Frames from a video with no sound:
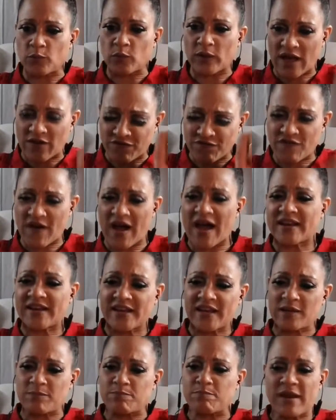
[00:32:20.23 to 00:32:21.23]
when I
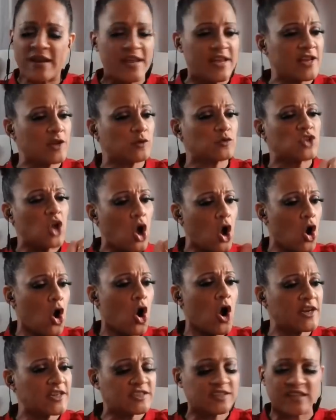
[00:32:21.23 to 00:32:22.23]
finally admitted, and it was the
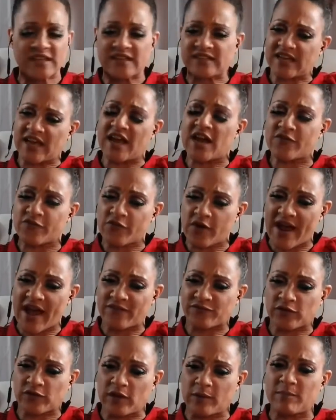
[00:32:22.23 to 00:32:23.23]
hardest thing to ever
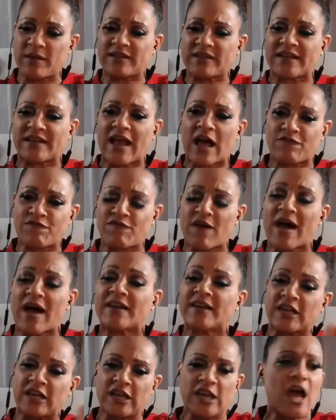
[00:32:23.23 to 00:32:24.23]
have to admit that I
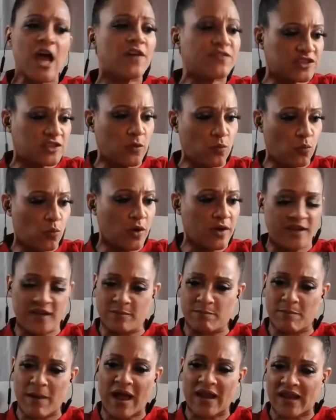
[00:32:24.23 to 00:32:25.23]
finally loved someone
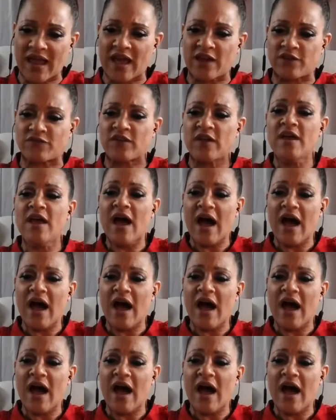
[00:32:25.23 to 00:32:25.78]
in my life.